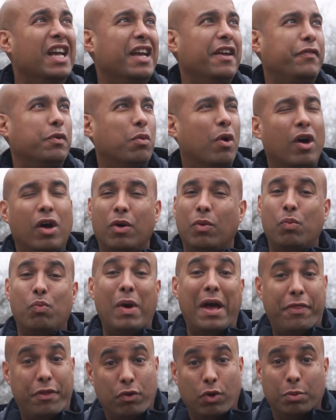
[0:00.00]
If you want a
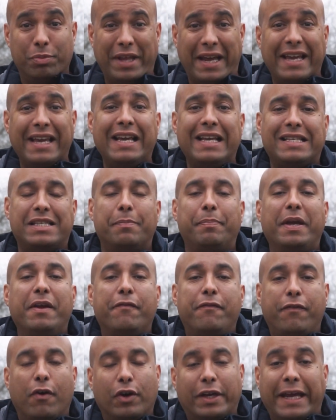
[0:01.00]
weather update, it's a bit
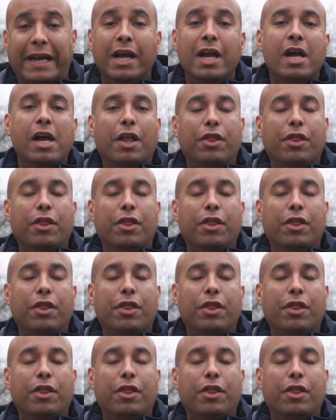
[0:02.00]
foggy.